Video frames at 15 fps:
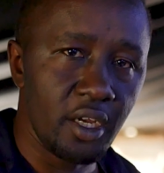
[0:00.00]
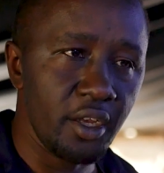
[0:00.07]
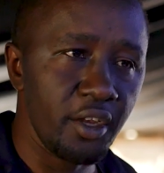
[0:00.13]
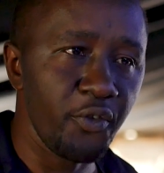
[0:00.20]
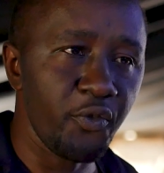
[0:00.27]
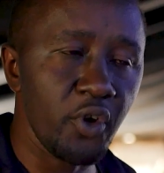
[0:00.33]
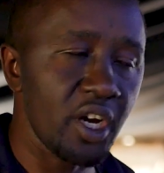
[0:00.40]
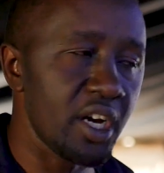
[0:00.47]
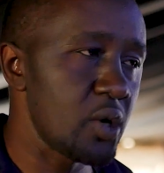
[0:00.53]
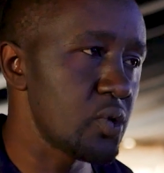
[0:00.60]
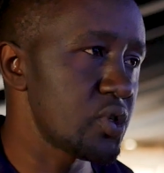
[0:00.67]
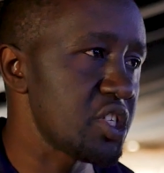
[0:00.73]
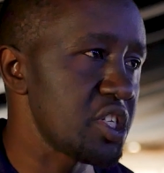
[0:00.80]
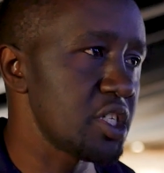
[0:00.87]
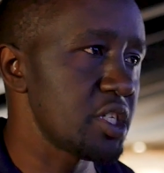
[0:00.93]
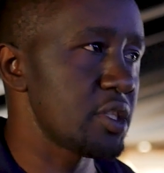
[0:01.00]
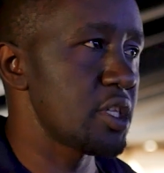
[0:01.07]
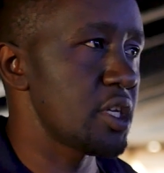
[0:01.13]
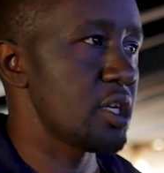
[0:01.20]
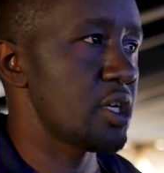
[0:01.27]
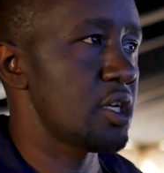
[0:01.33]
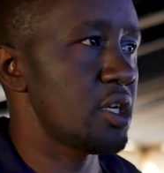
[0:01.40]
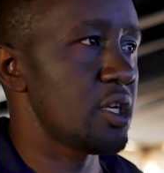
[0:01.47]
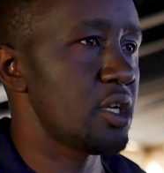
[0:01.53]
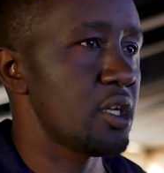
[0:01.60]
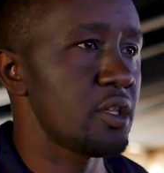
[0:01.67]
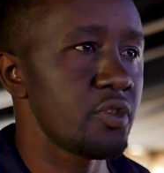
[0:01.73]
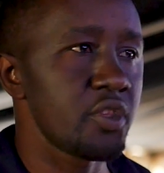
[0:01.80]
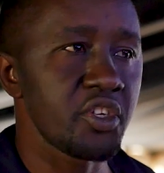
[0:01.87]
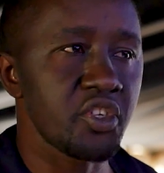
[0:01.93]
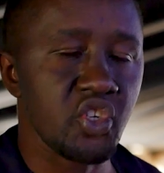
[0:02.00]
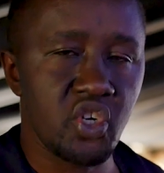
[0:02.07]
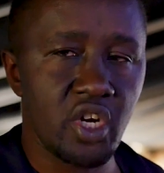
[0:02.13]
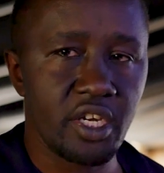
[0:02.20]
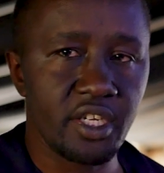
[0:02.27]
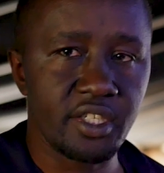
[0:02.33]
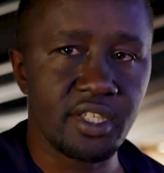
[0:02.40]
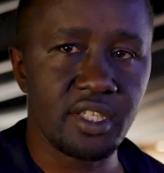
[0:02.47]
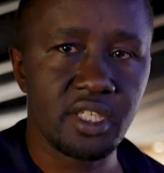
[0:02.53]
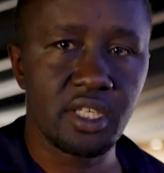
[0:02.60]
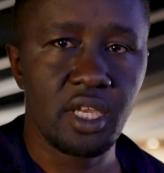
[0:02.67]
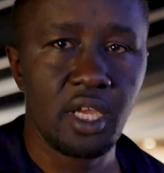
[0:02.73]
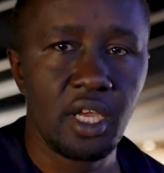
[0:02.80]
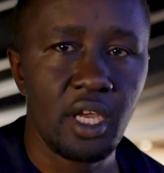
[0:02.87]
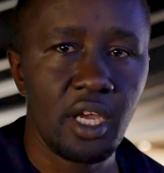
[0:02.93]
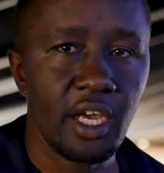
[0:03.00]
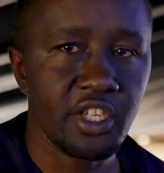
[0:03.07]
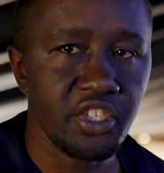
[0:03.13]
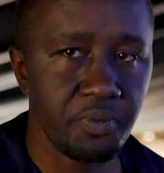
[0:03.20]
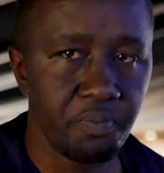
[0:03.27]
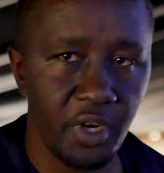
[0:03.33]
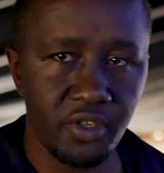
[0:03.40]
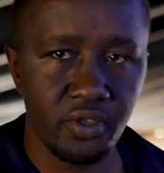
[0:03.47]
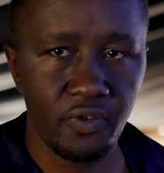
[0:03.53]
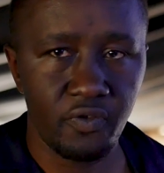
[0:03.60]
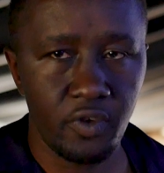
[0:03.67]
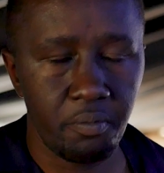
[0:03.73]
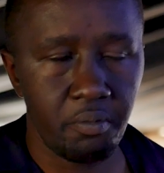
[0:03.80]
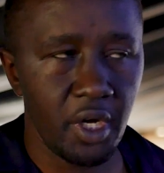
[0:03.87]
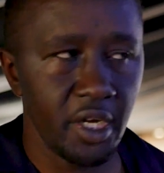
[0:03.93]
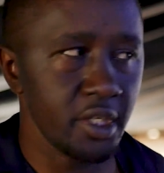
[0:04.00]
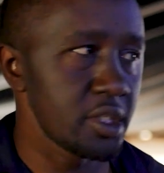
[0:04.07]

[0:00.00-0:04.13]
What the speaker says: If you're counting the tracks as part of a band.